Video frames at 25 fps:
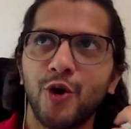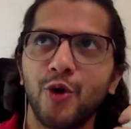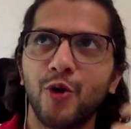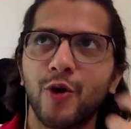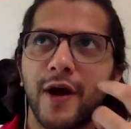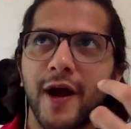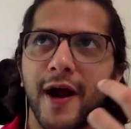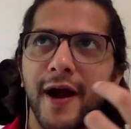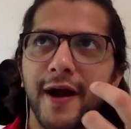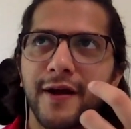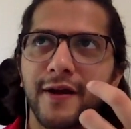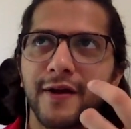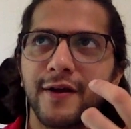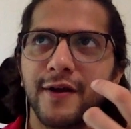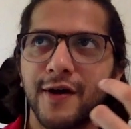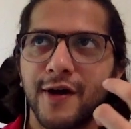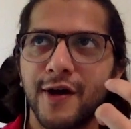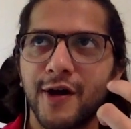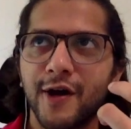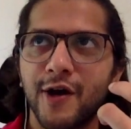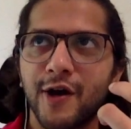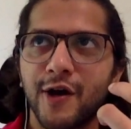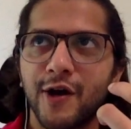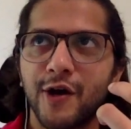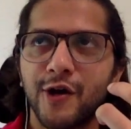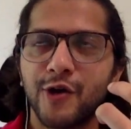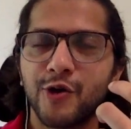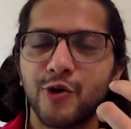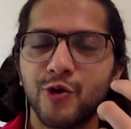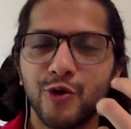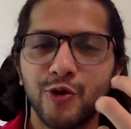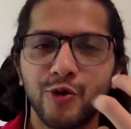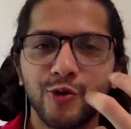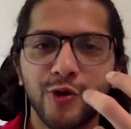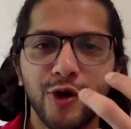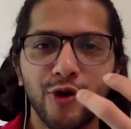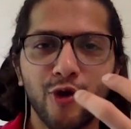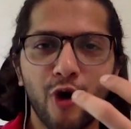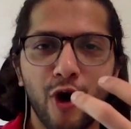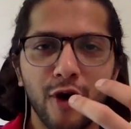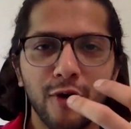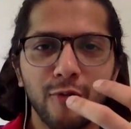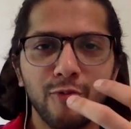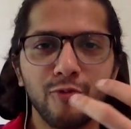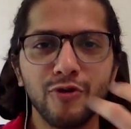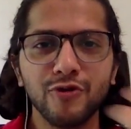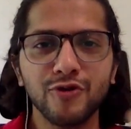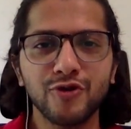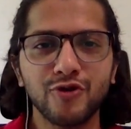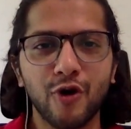look at, you can
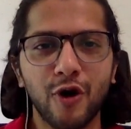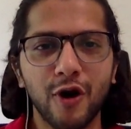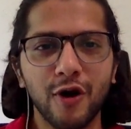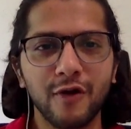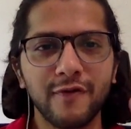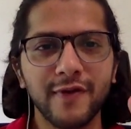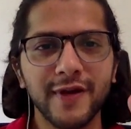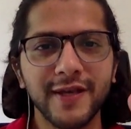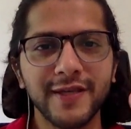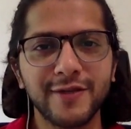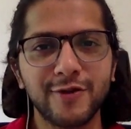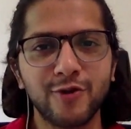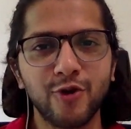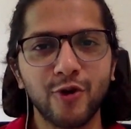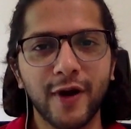almost always